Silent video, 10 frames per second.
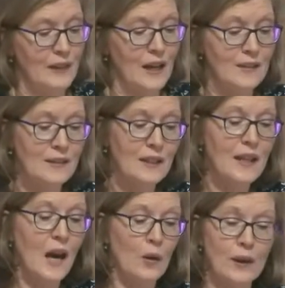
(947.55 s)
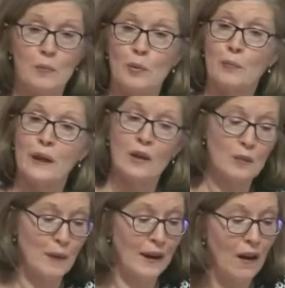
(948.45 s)
I see how he
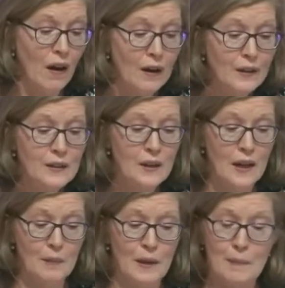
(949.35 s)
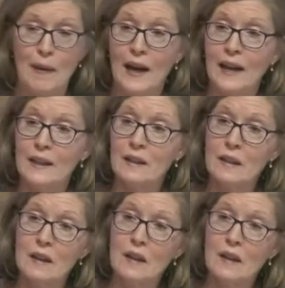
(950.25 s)
prepared my heart and my mind,